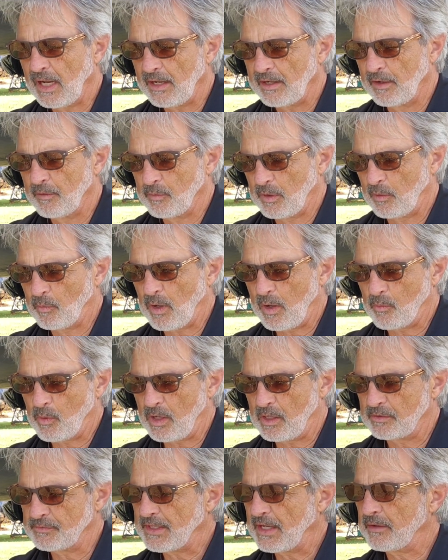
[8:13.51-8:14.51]
it went
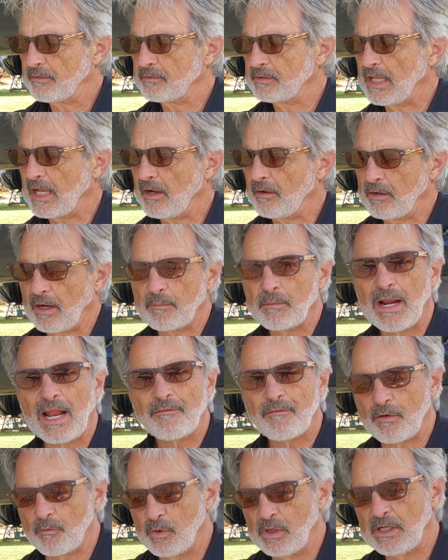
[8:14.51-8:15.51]
well. Now I'm going to
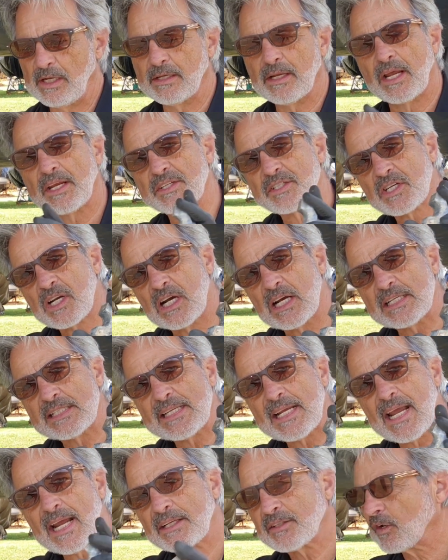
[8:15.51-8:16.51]
have a really nice
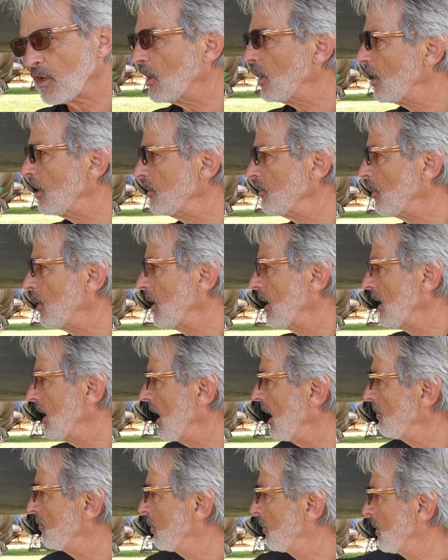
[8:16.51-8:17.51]
contact on
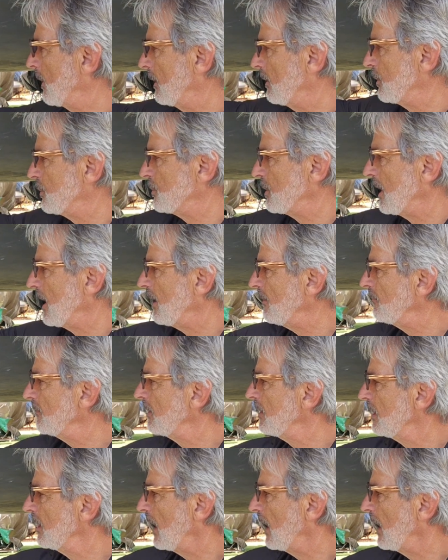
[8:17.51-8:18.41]
my propeller shaft.